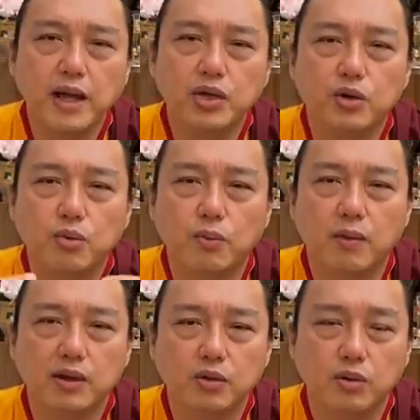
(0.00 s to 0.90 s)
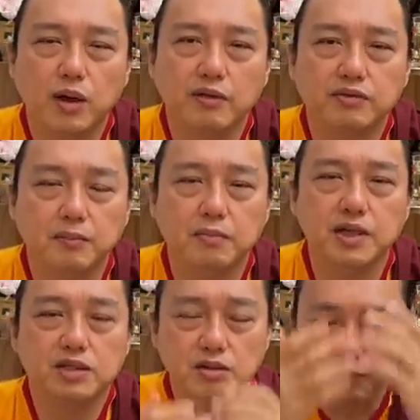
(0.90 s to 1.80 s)
do you want to have the
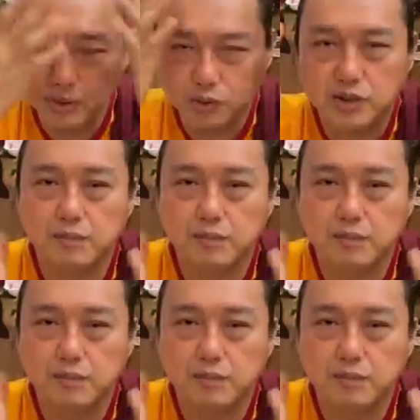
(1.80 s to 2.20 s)
bliss of beauty?